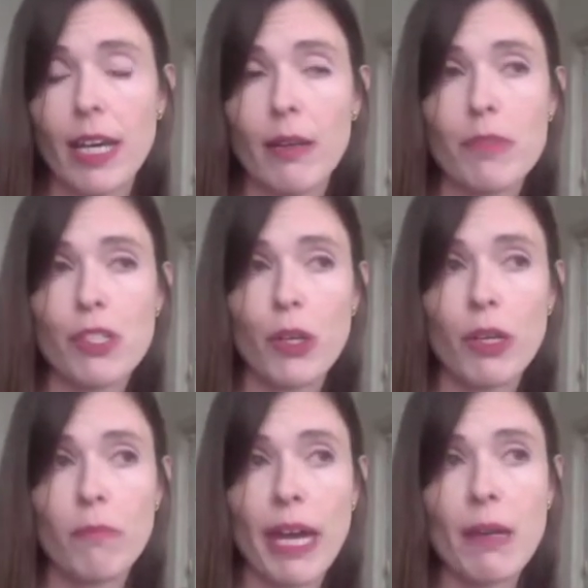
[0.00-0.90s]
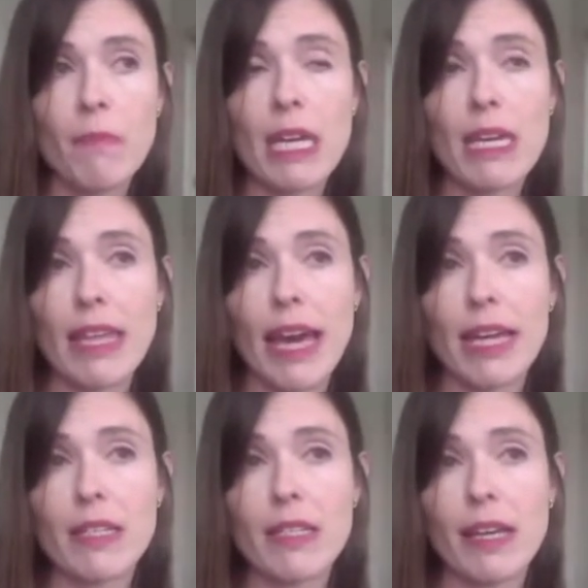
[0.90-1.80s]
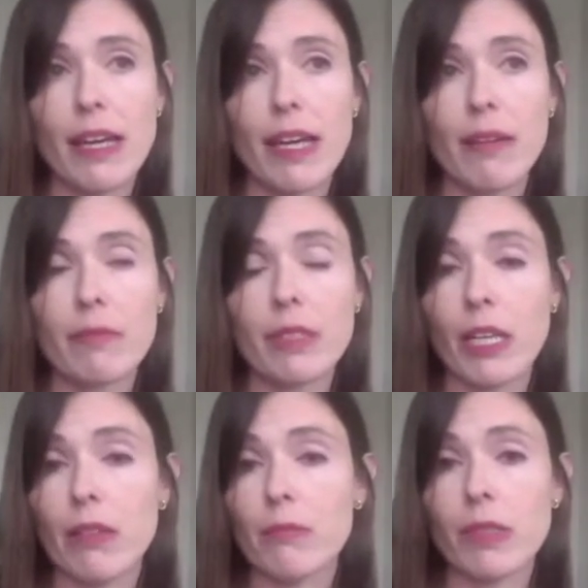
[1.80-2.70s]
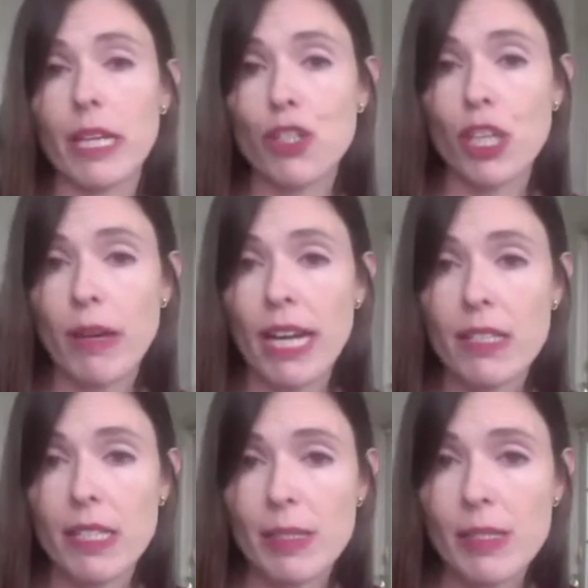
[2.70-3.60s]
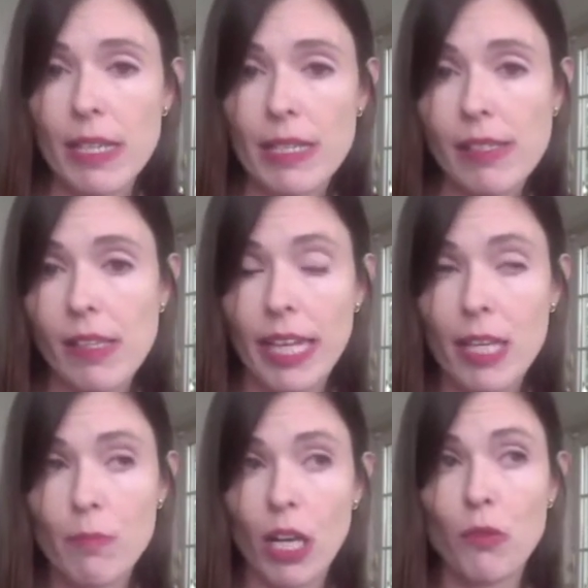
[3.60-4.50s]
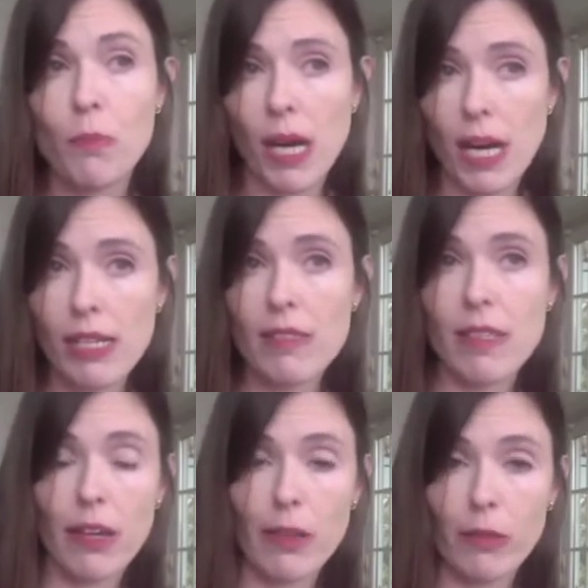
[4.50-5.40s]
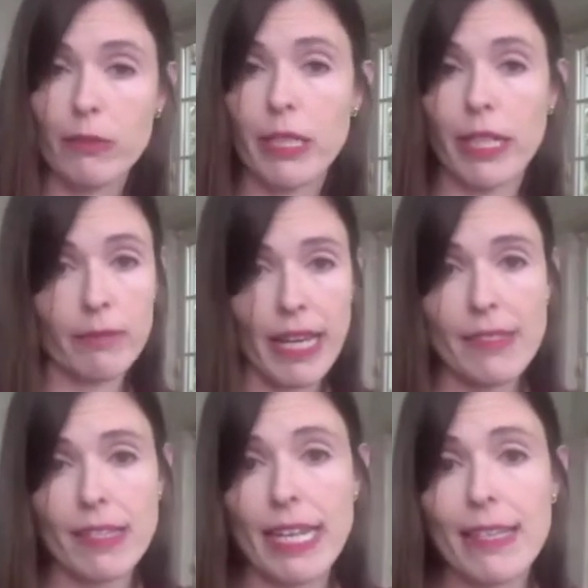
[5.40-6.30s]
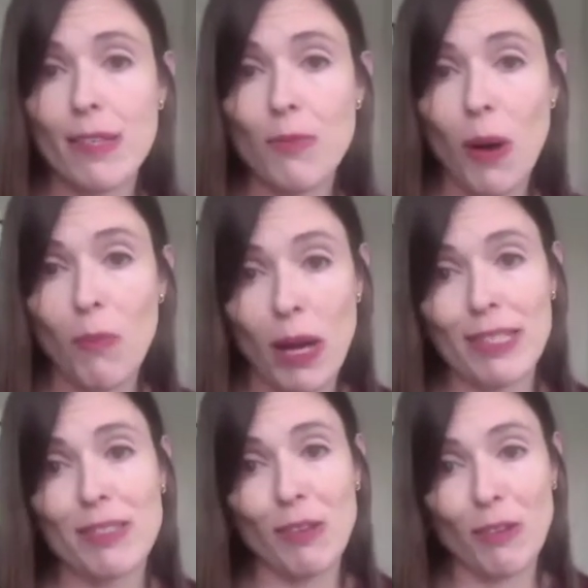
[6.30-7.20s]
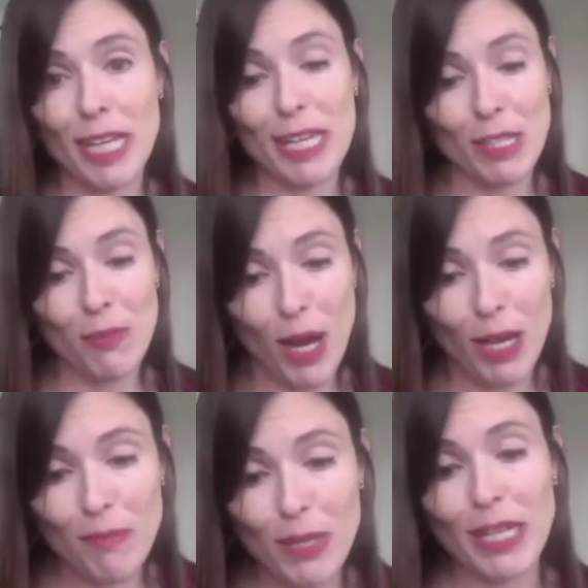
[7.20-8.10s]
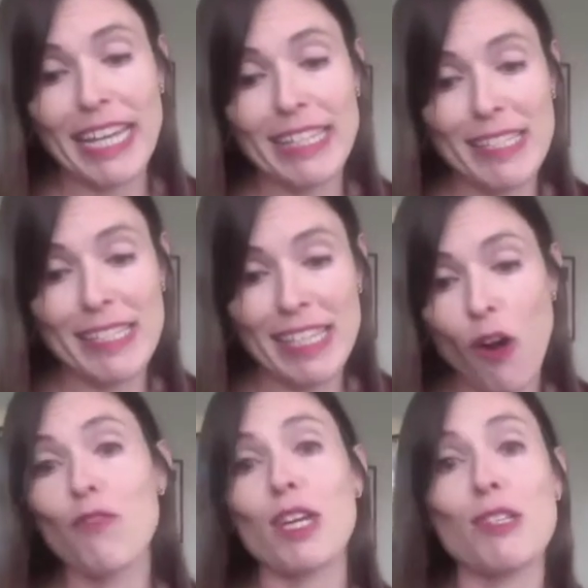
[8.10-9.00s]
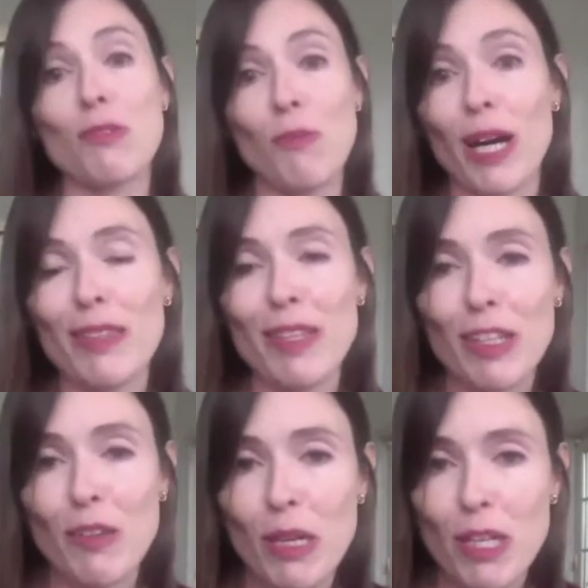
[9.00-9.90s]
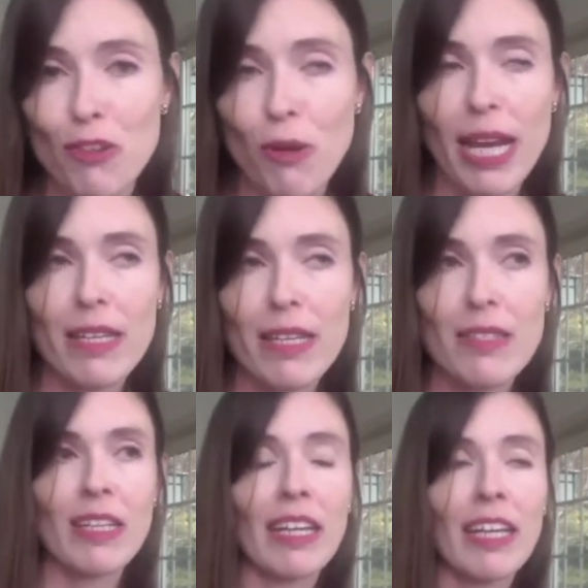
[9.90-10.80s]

So it may be that, you know, their GMAT is slightly below par. So, you know, that's an easy one. Well, it's not an easy one, but it's an obvious one that can be addressed.